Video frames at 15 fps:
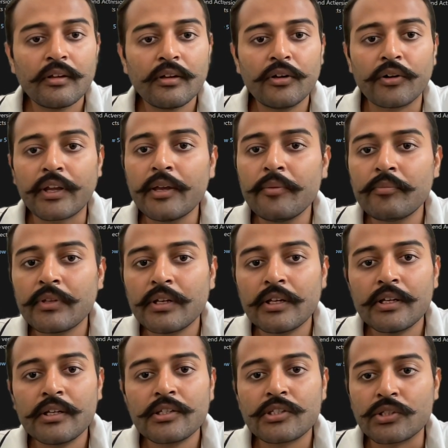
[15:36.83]
Okay,
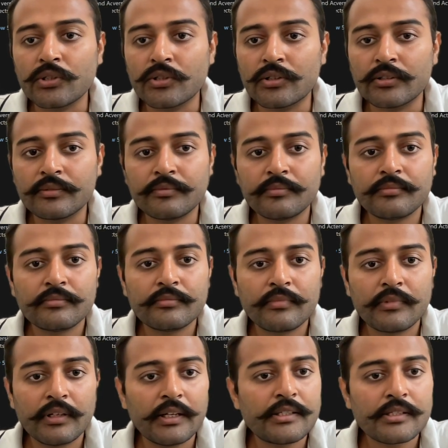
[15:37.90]
so
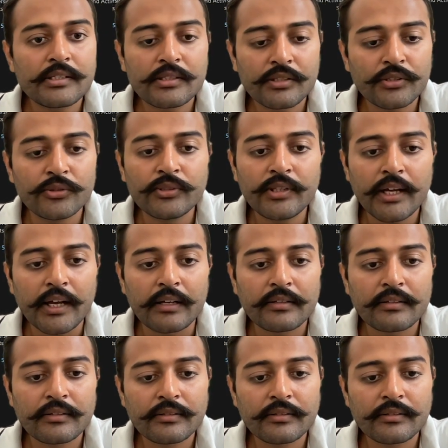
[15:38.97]
let's do that.